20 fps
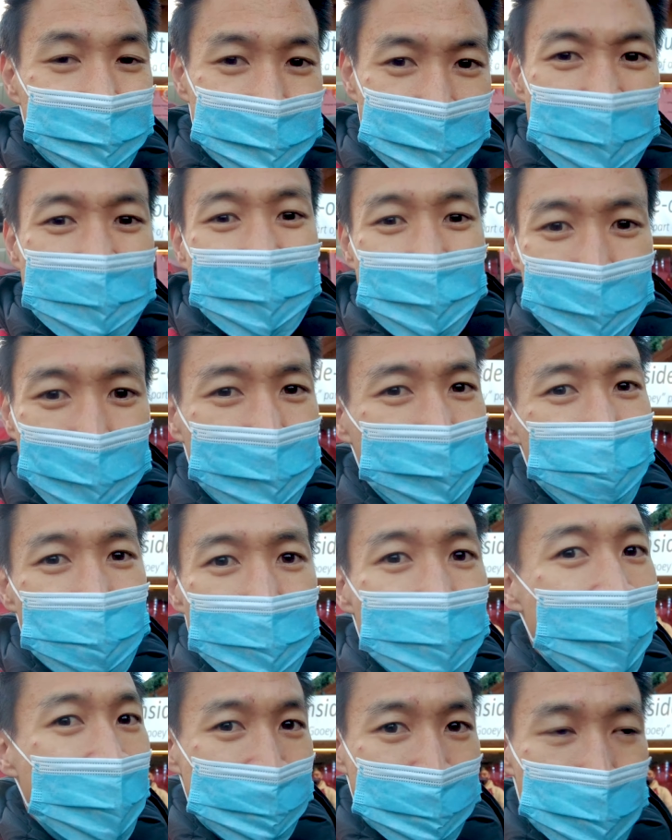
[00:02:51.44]
basically
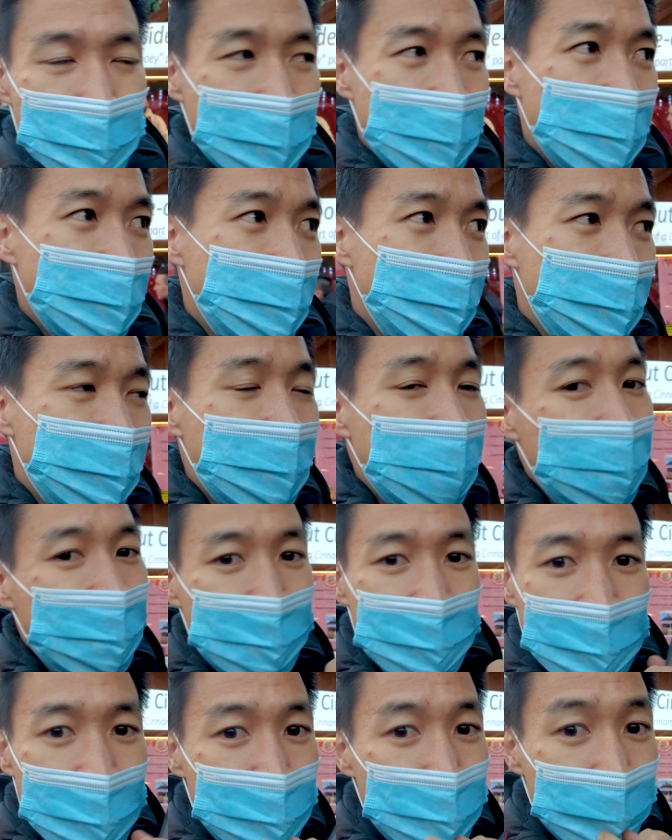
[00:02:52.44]
2 blocks away, you're gonna
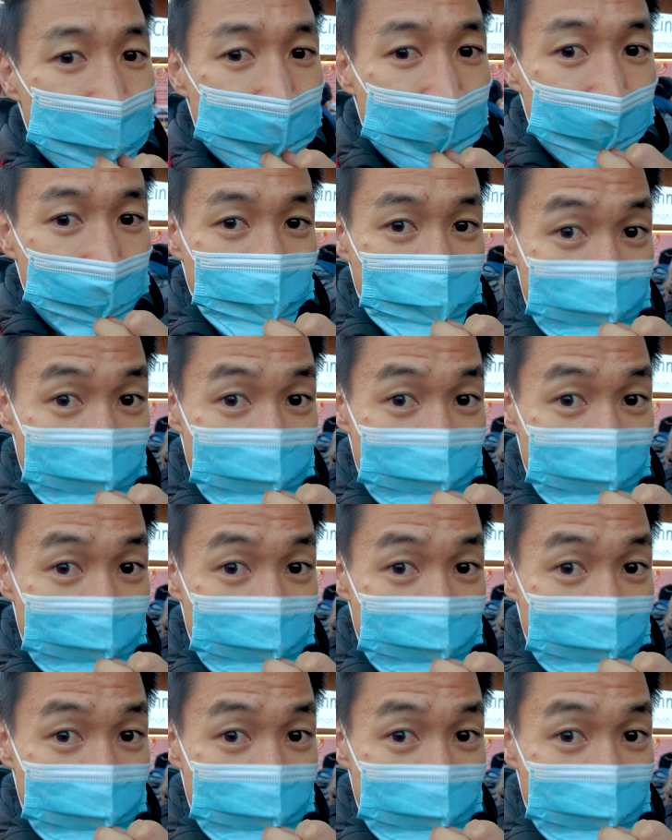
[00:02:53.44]
hit what's called the